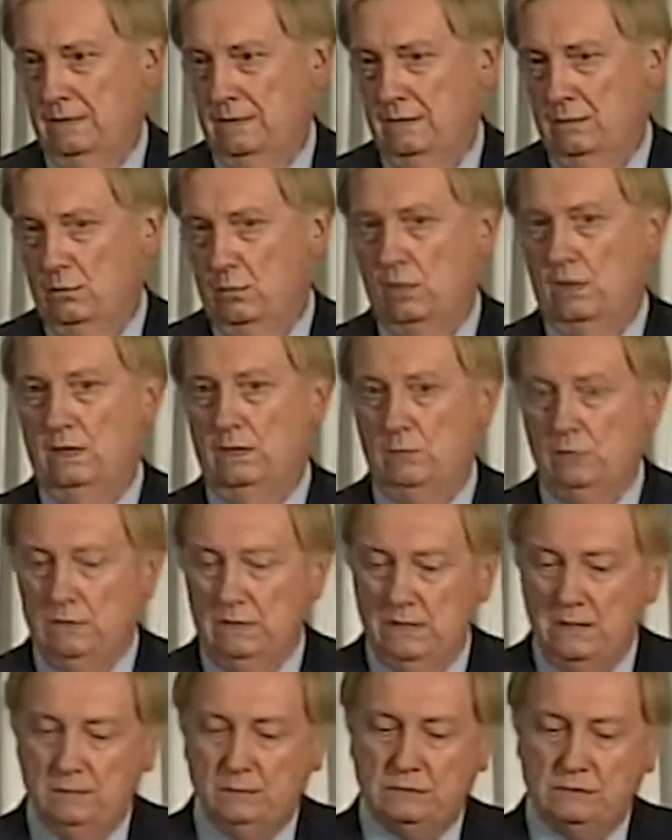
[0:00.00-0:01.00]
Why do we
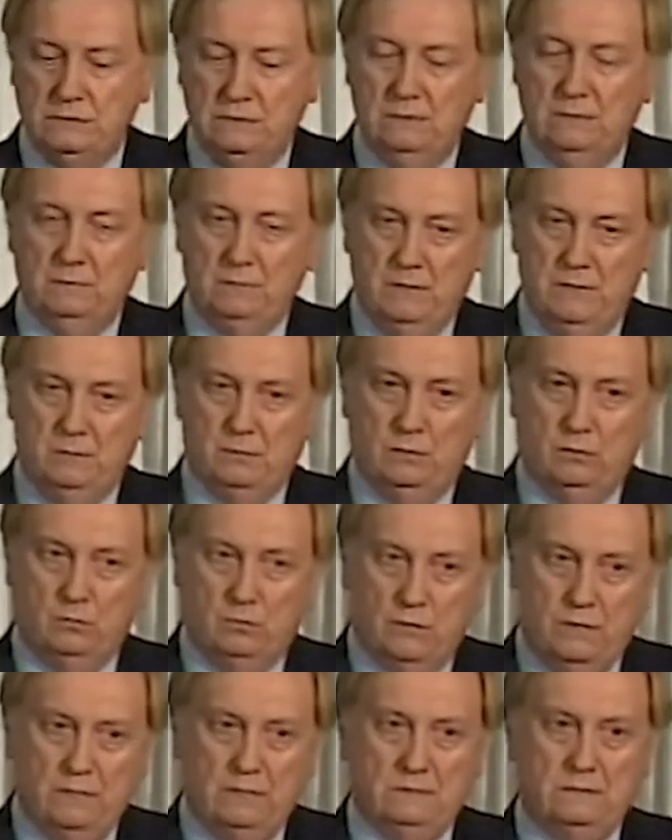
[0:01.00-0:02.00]
keep seeing people
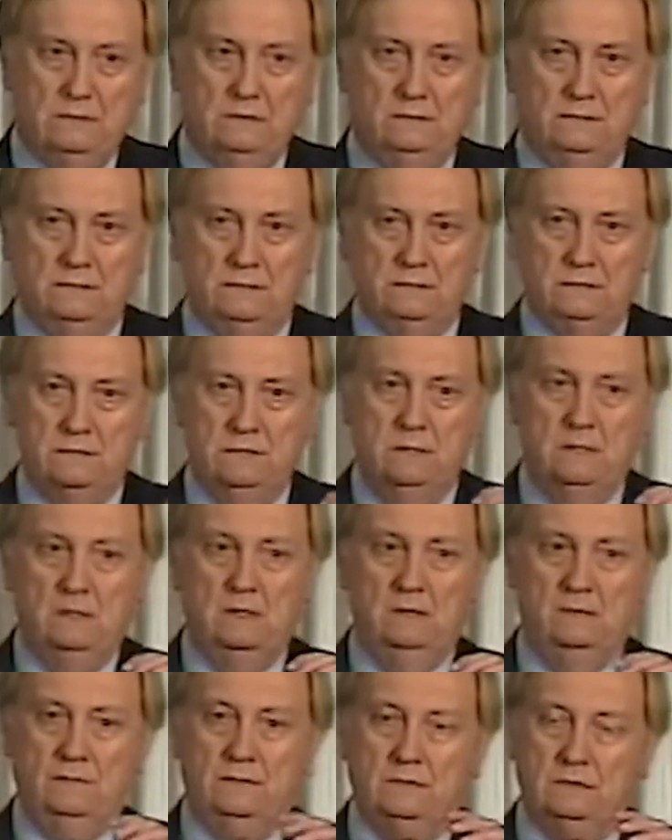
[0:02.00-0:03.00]
raising this
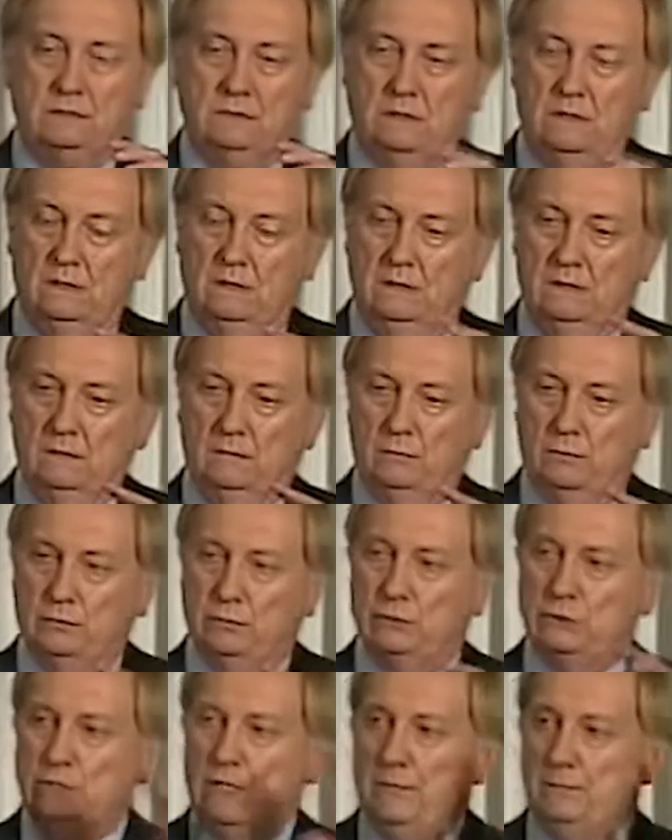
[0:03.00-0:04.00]

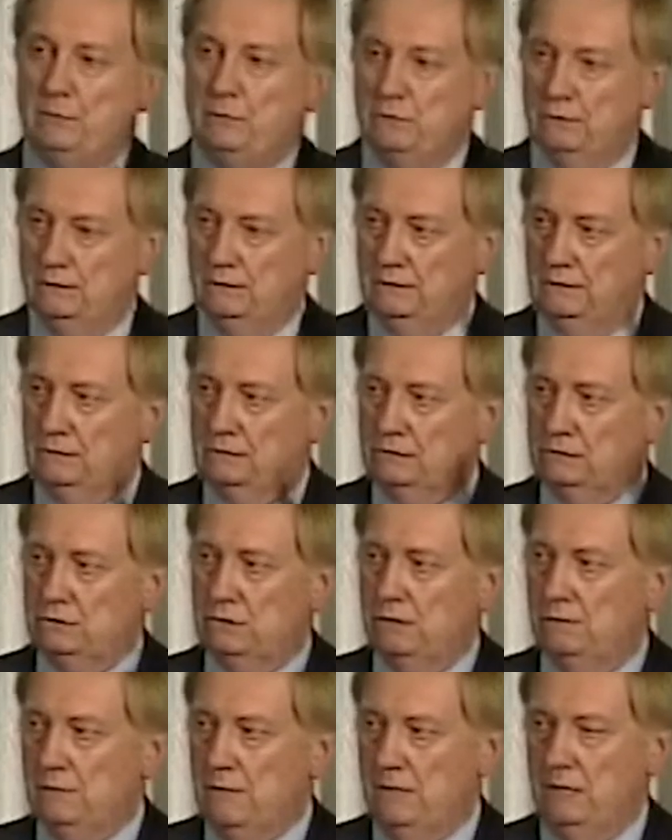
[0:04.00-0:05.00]
perception that there's
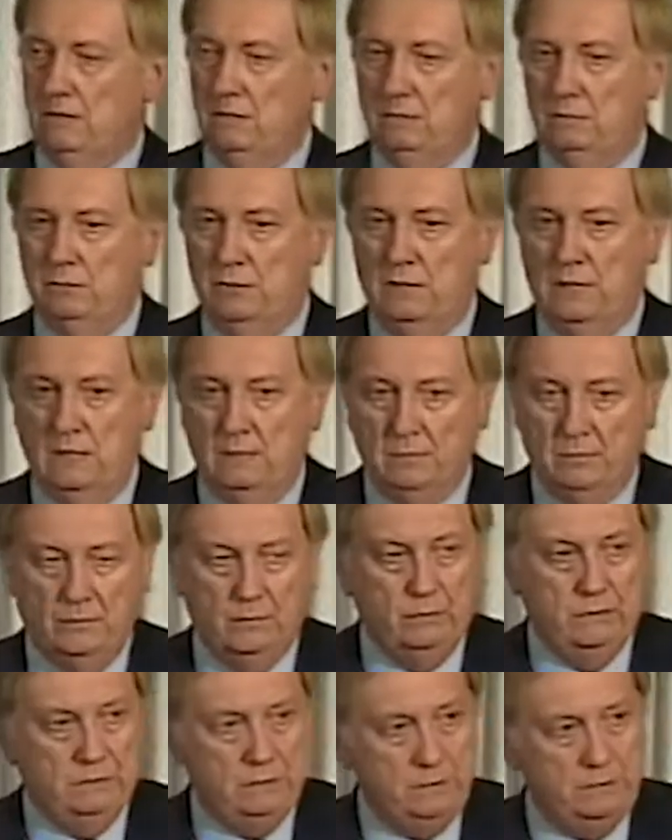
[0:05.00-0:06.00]
somehow a problem that
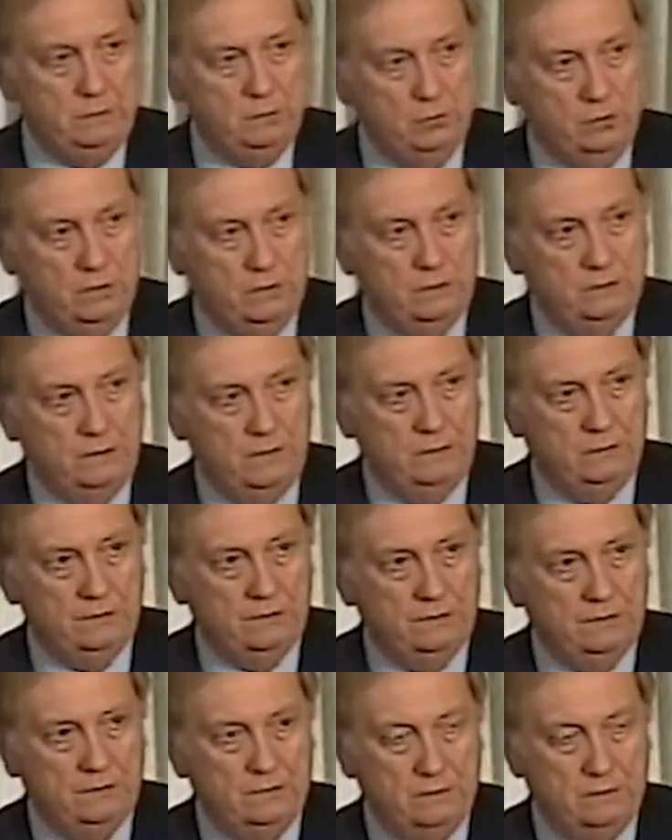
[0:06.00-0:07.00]
we need to be worried about with
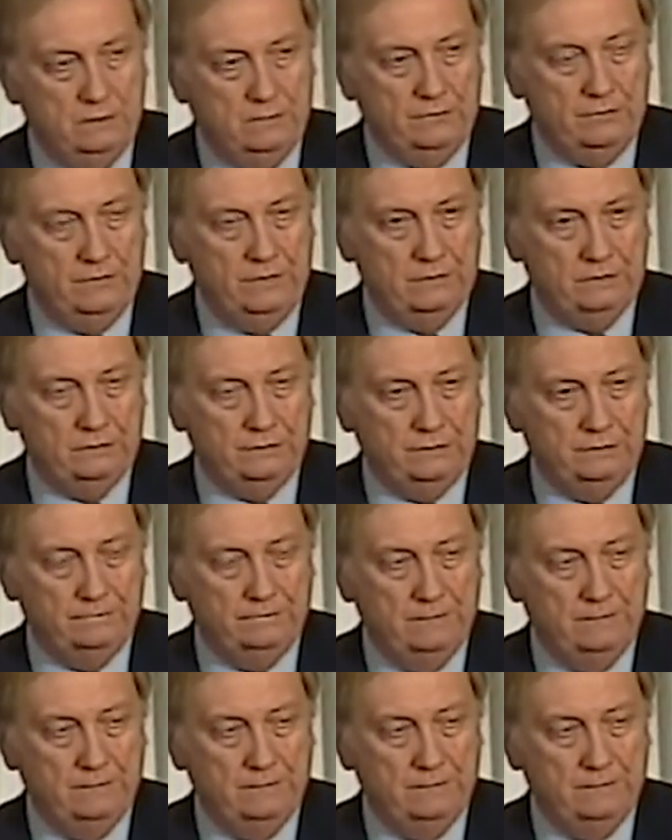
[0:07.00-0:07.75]
hydraulic fracturing?